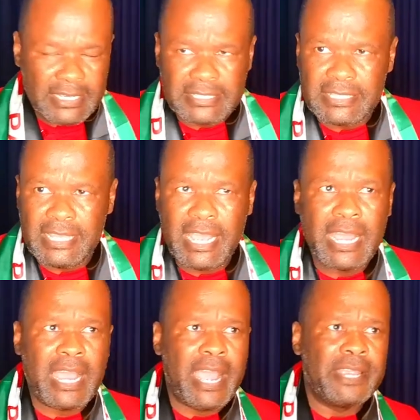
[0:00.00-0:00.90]
as
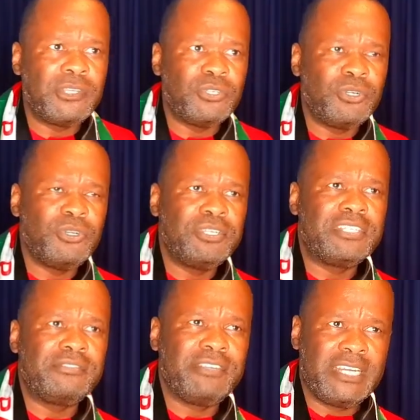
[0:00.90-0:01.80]
their
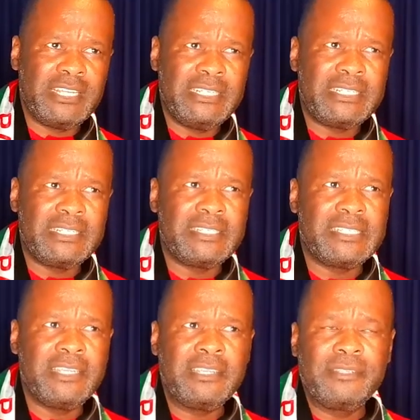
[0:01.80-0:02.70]
ideology. Is very
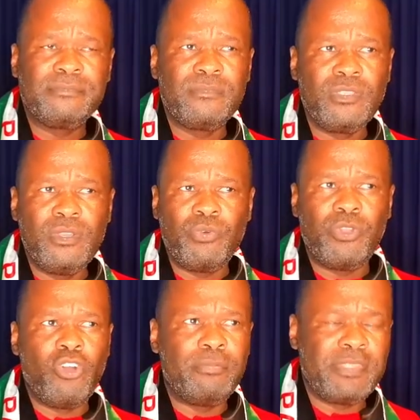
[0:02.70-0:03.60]
interesting.
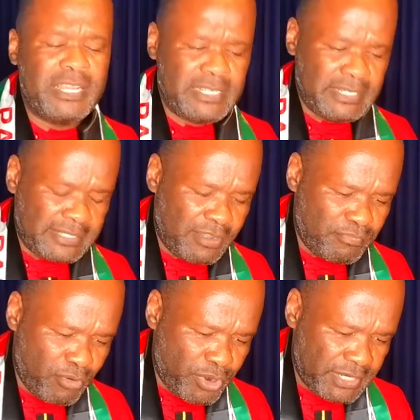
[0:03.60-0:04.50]
We hope that at
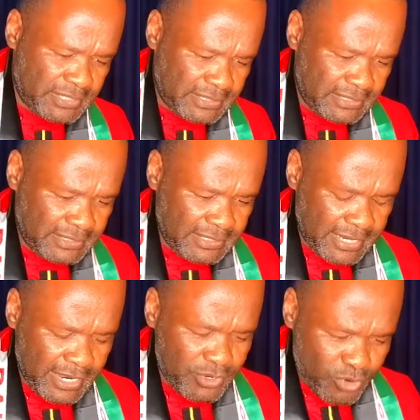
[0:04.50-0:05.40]
some point,
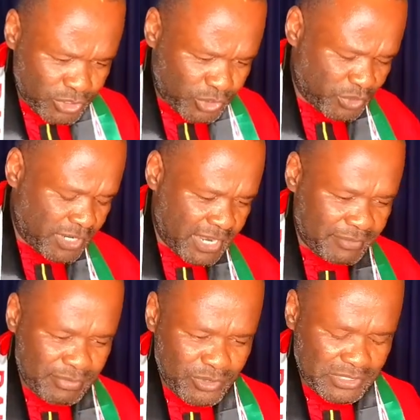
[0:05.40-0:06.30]
not
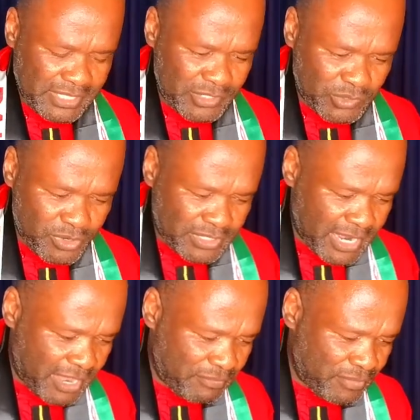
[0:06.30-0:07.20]
today because there's no
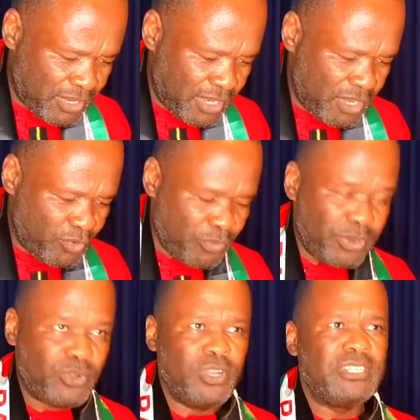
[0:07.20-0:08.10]
time, we
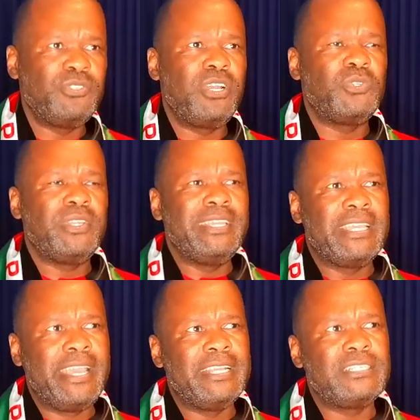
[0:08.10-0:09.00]
will continue to
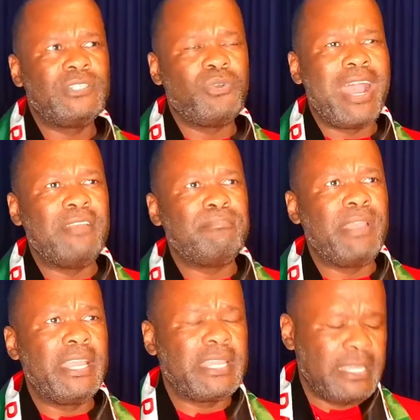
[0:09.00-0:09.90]
engage, to
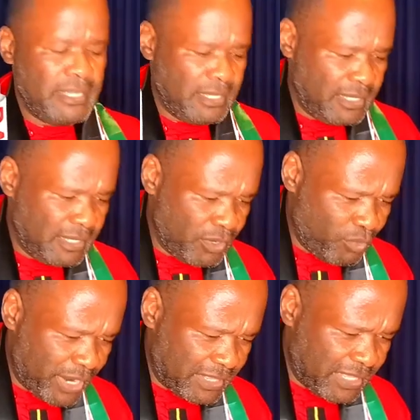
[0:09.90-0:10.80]
unpack
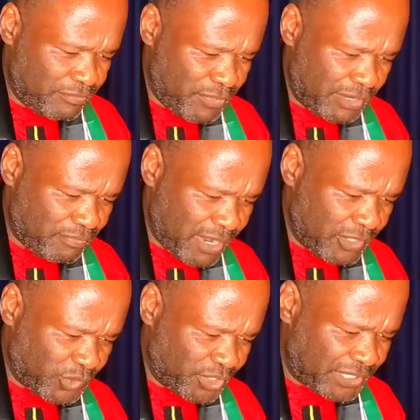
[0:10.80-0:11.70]
what they mean
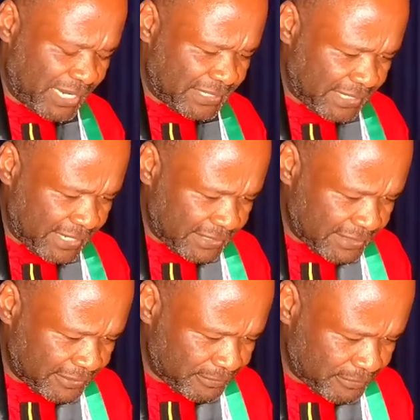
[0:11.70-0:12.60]
by social
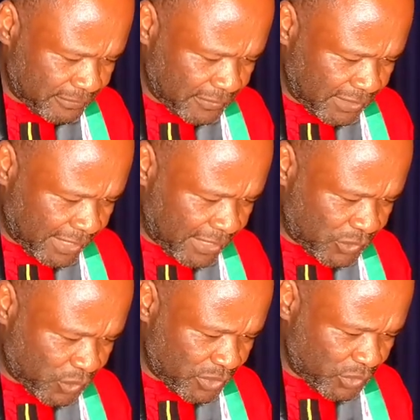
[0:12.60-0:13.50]
change,
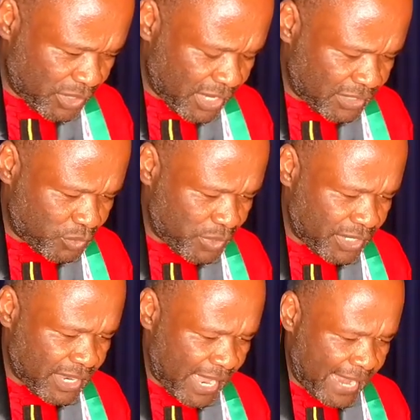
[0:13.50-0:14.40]
so that
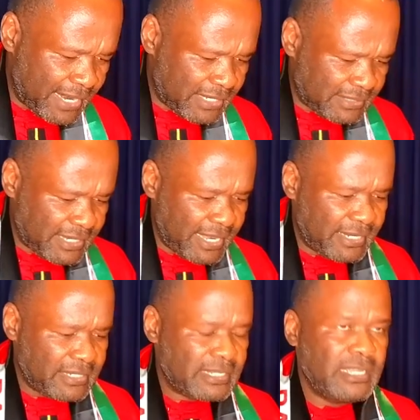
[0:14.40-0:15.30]
we
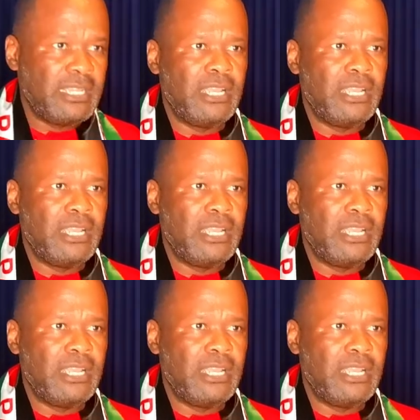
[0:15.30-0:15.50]
understand